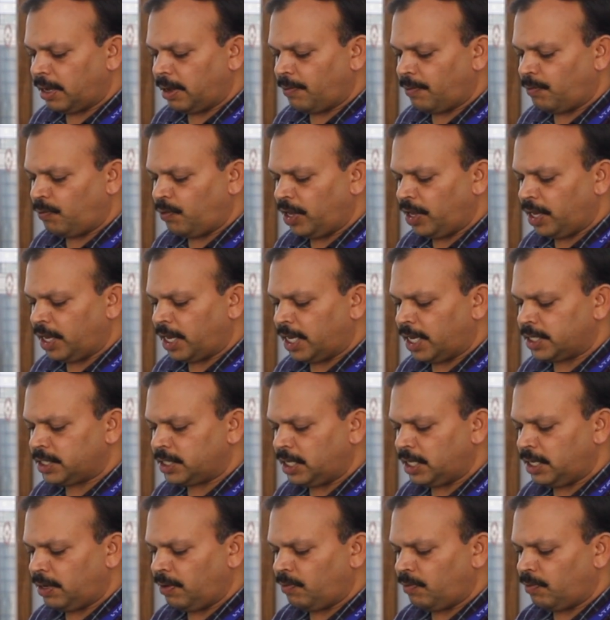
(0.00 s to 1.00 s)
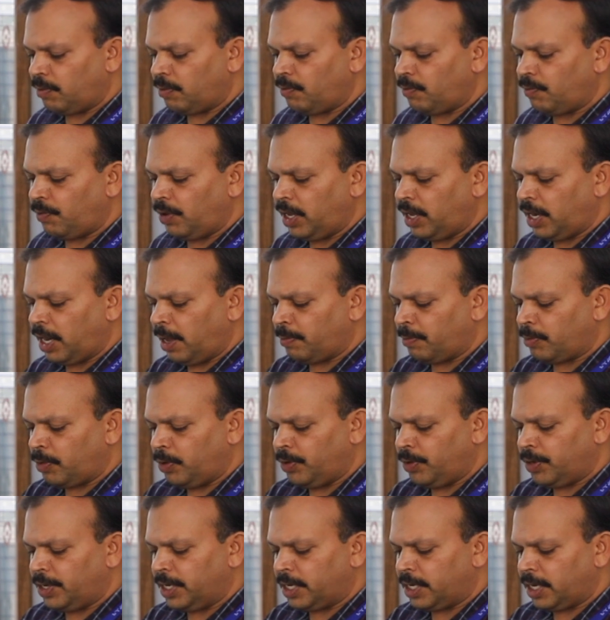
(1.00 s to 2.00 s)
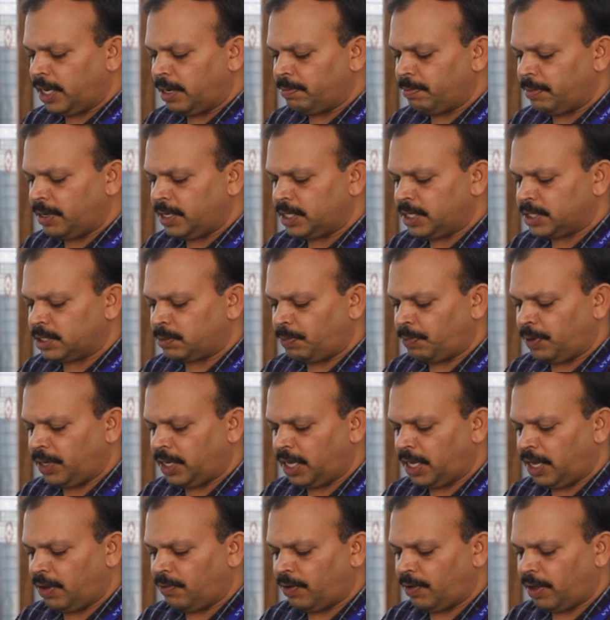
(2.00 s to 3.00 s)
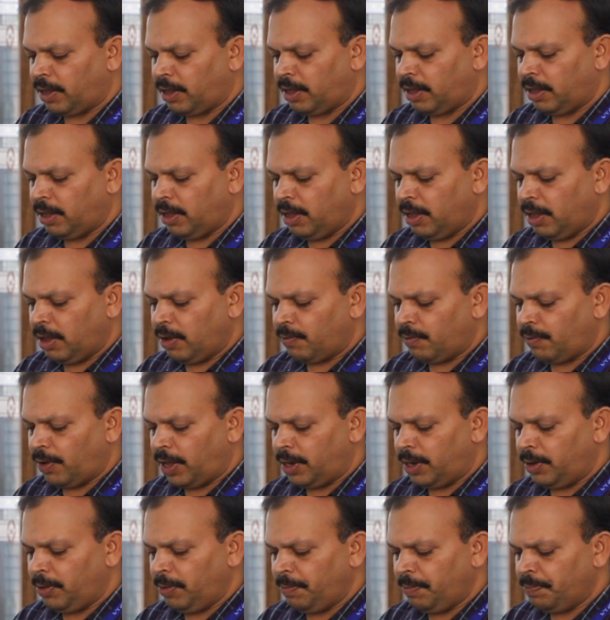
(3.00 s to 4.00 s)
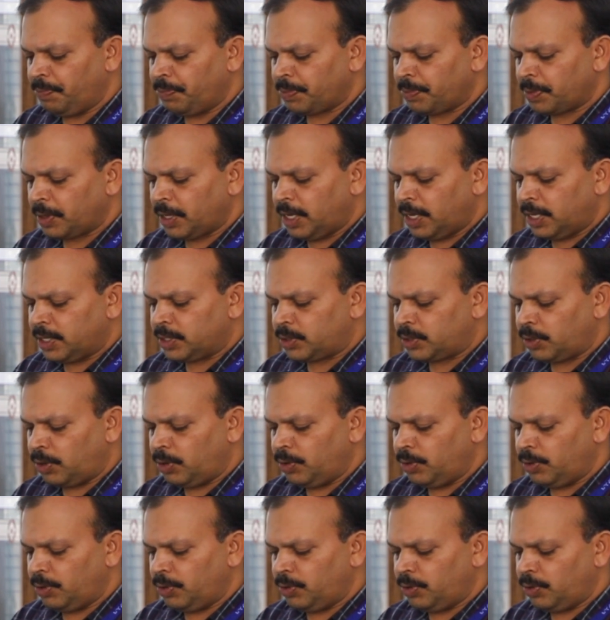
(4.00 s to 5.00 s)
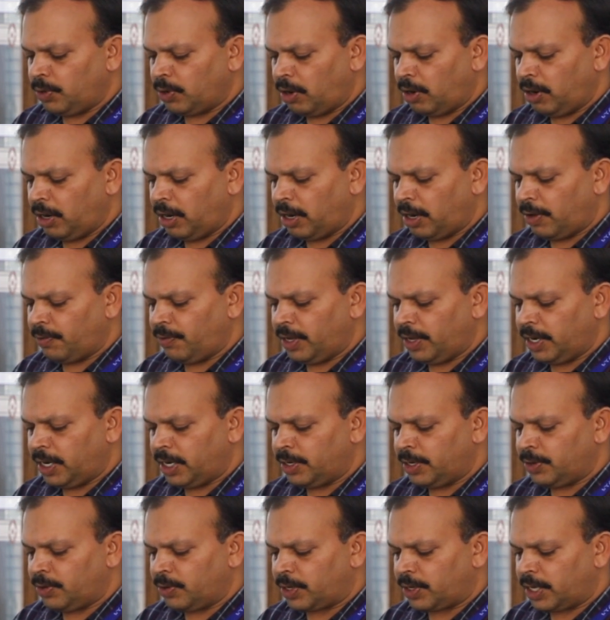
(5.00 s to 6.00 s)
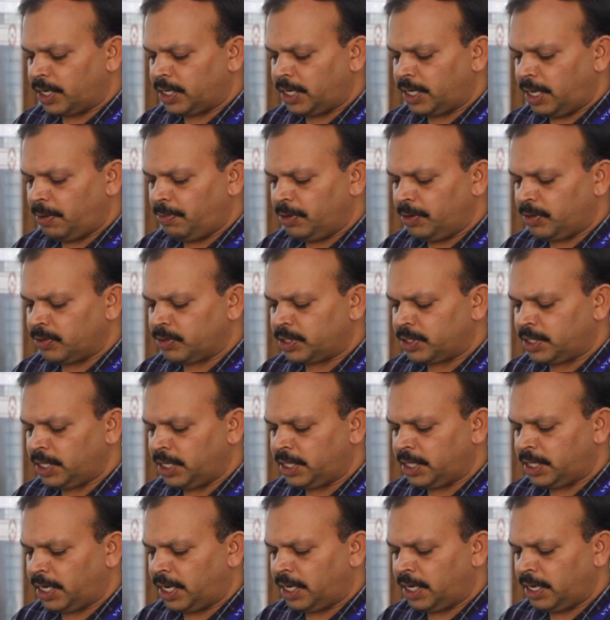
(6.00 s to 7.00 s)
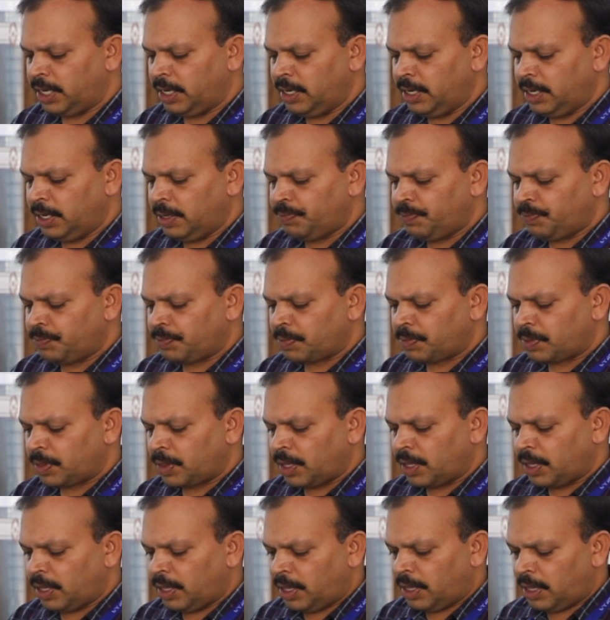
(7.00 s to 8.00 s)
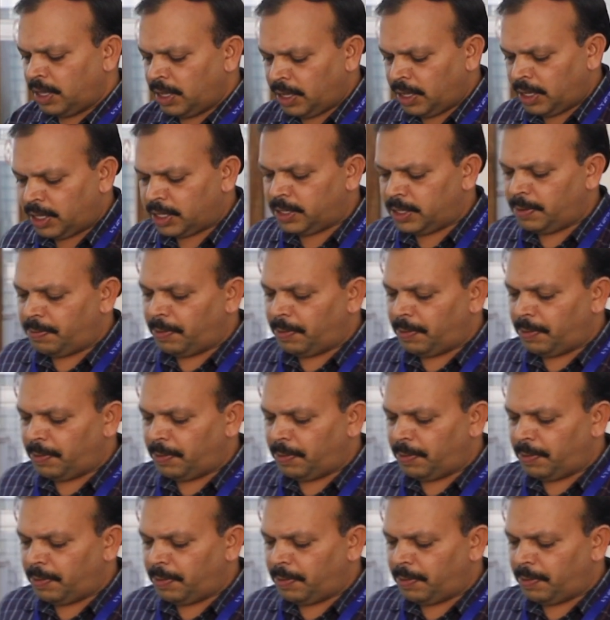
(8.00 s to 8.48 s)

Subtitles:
weak acid, where I am going to determine its pKa value. So you are all aware and you can be able to see that the